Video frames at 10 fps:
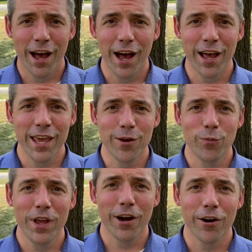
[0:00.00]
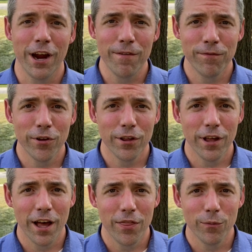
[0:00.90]
and we are
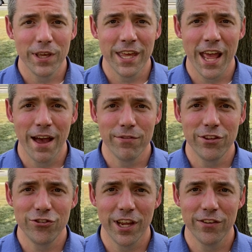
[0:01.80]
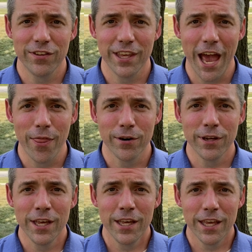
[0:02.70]
grateful that we can have this chance to gather
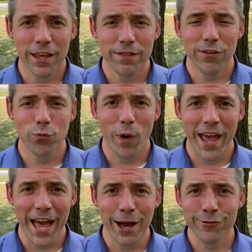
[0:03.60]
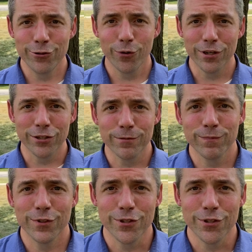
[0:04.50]
in this way outdoors.